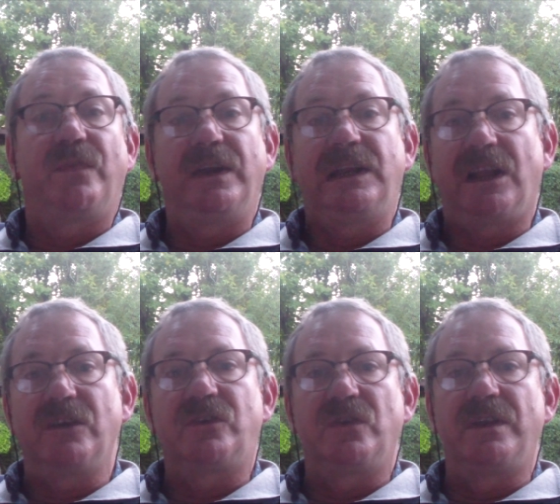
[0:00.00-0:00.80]
very
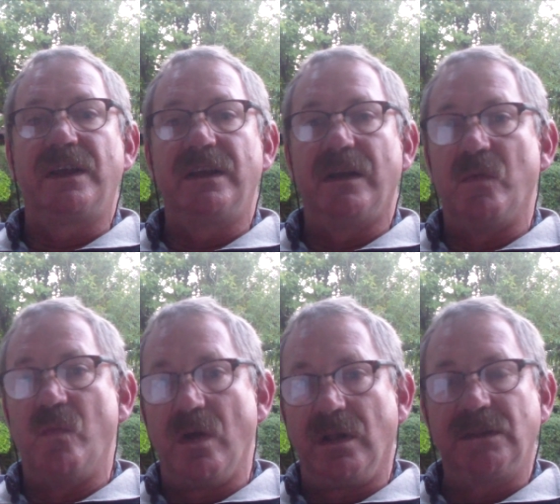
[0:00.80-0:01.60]
close to the
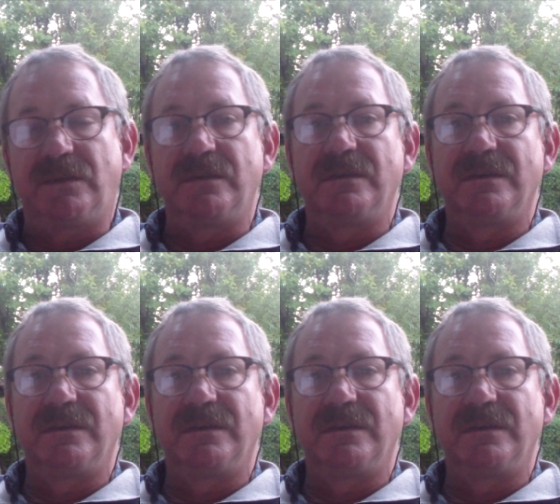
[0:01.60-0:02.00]
world